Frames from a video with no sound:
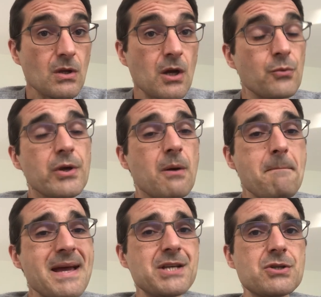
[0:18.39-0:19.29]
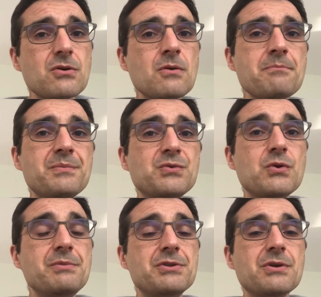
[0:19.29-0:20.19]
And we are major
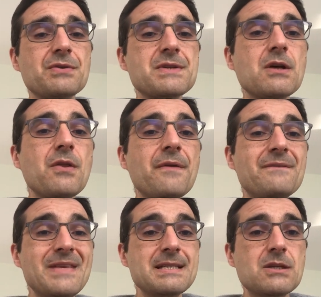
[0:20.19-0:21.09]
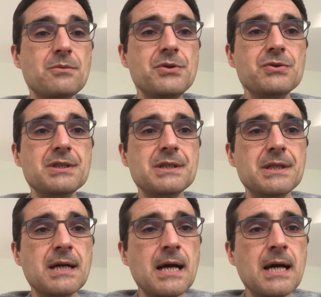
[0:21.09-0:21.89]
contributors on this community.